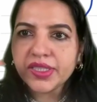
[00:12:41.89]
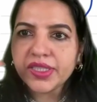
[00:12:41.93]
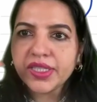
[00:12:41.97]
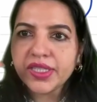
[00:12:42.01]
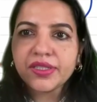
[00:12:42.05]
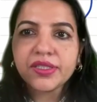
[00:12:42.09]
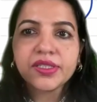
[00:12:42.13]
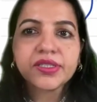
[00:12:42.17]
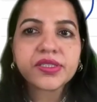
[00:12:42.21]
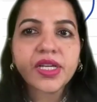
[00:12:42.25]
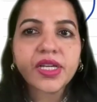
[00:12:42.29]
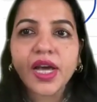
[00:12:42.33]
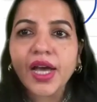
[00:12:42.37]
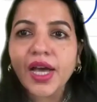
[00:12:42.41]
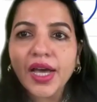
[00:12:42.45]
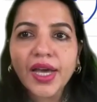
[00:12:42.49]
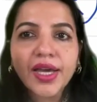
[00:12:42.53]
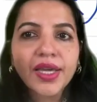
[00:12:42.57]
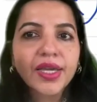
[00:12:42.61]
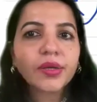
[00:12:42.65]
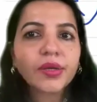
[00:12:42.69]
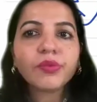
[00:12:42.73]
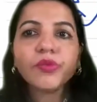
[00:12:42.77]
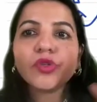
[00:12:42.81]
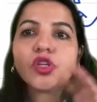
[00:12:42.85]
That is, I
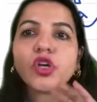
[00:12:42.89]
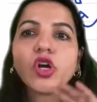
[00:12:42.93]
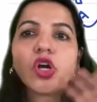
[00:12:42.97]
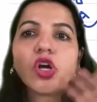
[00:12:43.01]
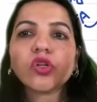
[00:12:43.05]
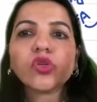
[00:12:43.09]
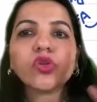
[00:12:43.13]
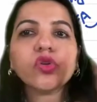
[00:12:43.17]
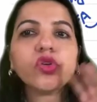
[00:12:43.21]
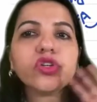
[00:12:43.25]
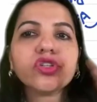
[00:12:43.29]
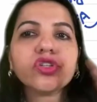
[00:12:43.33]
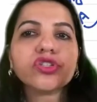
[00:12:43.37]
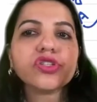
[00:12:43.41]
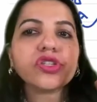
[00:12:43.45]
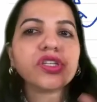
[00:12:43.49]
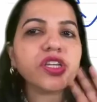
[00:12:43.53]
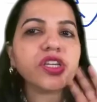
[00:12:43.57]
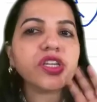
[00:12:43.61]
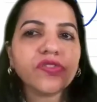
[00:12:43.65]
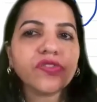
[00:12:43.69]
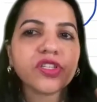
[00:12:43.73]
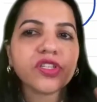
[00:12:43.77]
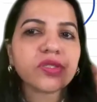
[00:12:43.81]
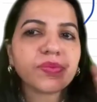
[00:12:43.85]
am not going to
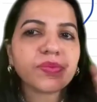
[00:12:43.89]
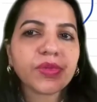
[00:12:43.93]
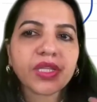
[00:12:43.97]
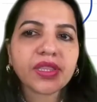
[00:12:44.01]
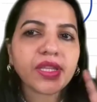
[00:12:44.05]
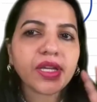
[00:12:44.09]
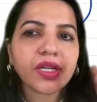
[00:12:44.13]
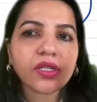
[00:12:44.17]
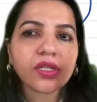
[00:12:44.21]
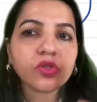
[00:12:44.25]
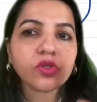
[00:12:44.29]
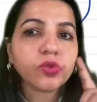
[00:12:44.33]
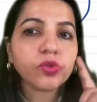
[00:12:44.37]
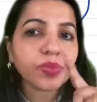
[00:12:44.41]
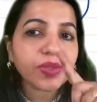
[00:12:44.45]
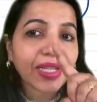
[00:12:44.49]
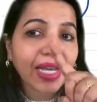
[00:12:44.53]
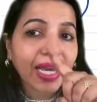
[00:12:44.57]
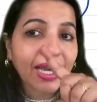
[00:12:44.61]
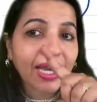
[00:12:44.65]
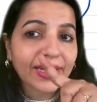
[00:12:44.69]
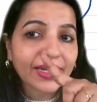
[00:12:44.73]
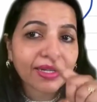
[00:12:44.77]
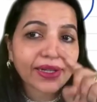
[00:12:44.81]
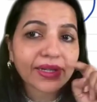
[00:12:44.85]
give this methyl group
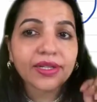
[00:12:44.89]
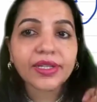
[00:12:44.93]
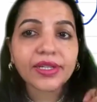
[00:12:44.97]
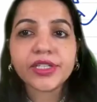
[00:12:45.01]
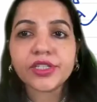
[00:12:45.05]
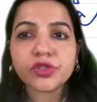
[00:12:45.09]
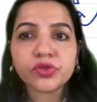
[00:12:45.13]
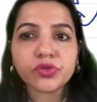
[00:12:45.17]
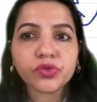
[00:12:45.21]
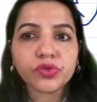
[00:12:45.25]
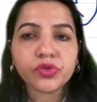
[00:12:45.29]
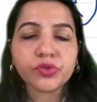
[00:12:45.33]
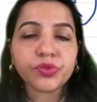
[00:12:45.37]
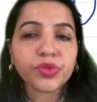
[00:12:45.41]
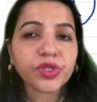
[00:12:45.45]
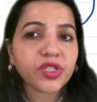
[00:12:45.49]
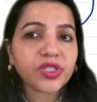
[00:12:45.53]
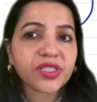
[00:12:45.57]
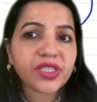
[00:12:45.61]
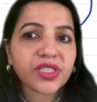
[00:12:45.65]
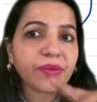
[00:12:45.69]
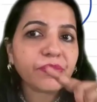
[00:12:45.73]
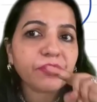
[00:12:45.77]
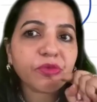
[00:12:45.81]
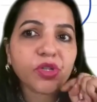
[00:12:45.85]
directly to you
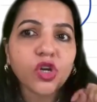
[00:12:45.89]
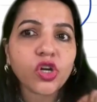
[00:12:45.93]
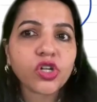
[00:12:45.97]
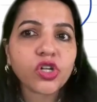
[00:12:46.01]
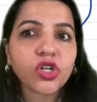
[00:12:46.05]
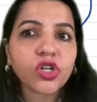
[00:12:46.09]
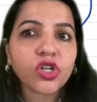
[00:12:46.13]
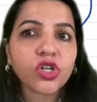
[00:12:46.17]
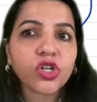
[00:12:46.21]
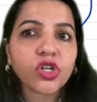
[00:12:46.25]
because I'm not